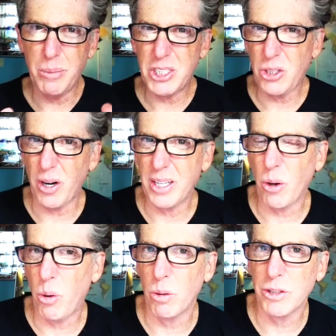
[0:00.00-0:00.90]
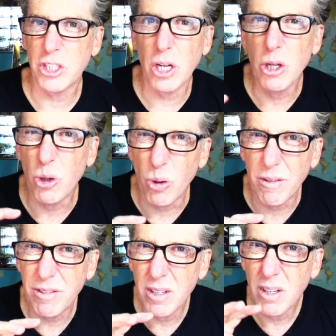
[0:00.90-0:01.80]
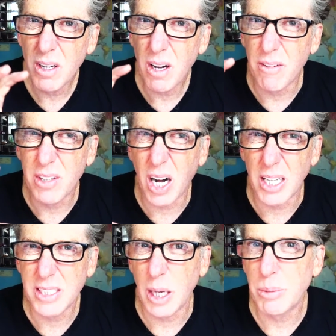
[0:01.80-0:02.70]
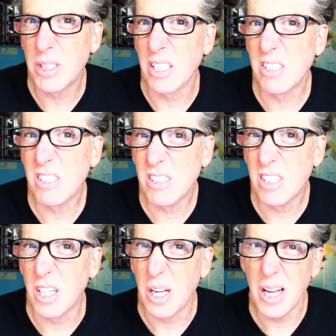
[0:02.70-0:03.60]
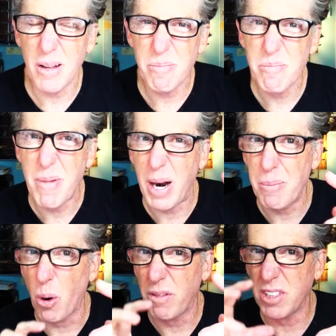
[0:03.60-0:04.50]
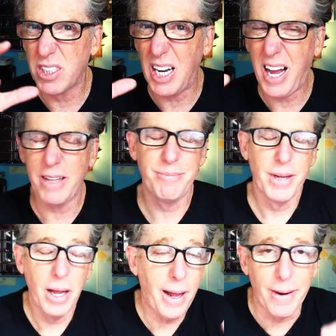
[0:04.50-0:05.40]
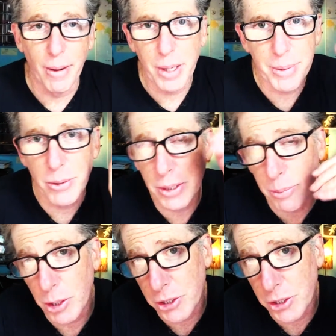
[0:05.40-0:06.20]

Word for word: going to be starting a whole slew of, of concepts that's going to metamorphose. I don't know, I'm going to be doing some more